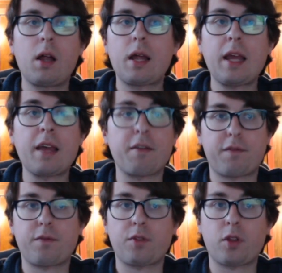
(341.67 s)

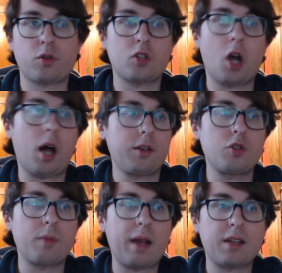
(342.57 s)
if there's not
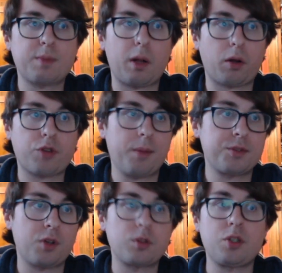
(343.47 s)
too many spell or trap
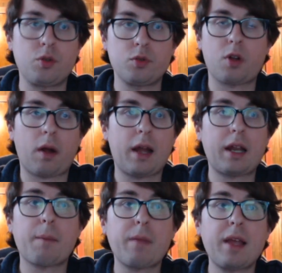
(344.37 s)
zones used
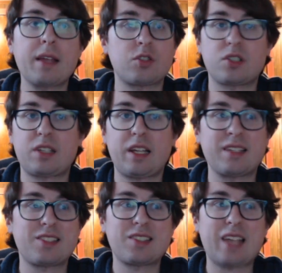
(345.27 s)
already, is just
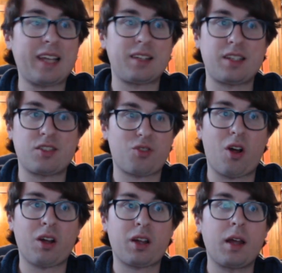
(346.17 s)
insanely
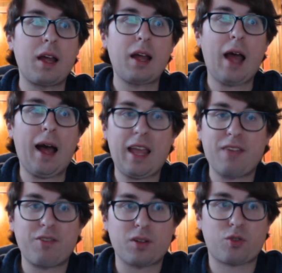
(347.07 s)
strong.
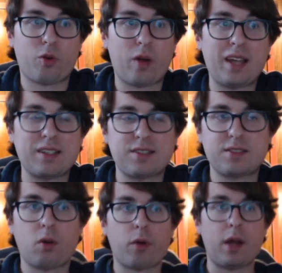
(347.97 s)
Avion's great. It's
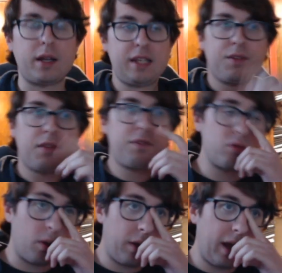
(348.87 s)
still great. Even if you
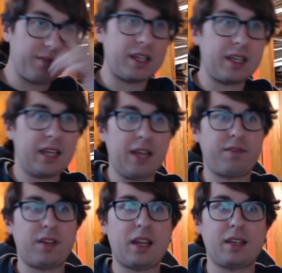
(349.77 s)
don't have the
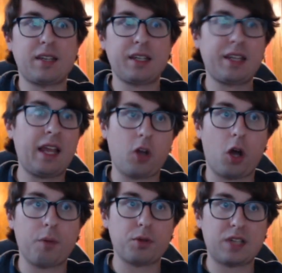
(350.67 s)
infinite negate
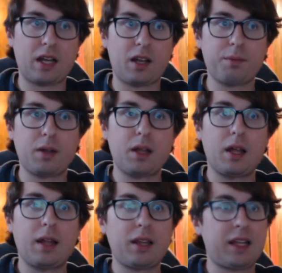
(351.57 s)
combo set up,
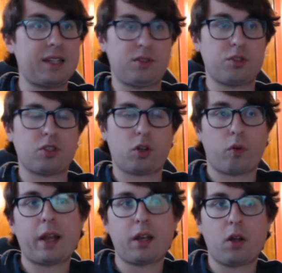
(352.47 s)
like it's still just a
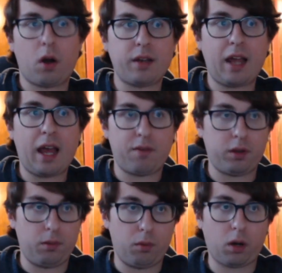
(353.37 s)
great card to have on
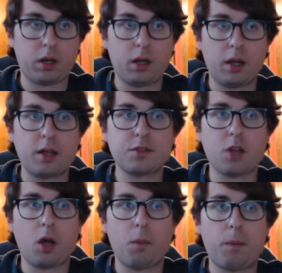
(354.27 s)
the board.
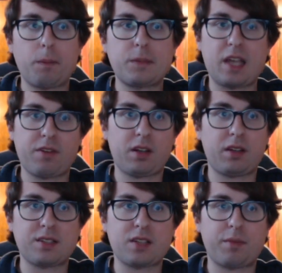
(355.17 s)
So
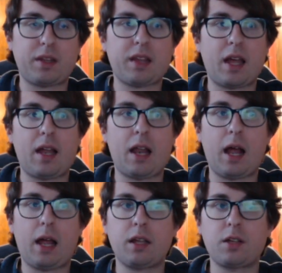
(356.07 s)
definitely something that
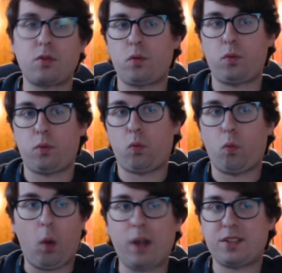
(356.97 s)
you
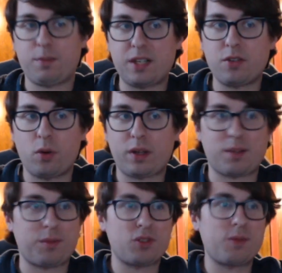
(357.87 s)
want to be doing,
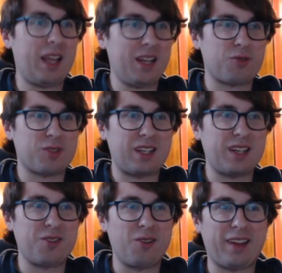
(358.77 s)
something you should be interested in
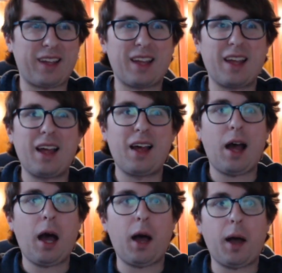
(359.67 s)
doing.
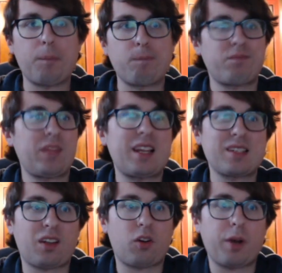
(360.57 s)
It is
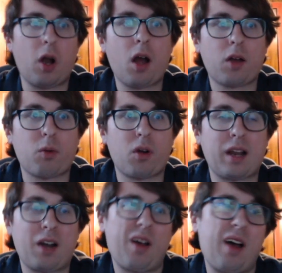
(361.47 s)
a little bit awkward. I
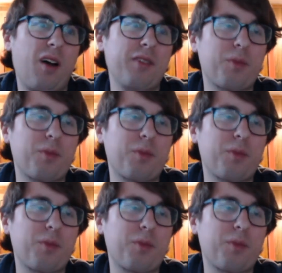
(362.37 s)
don't know how often we're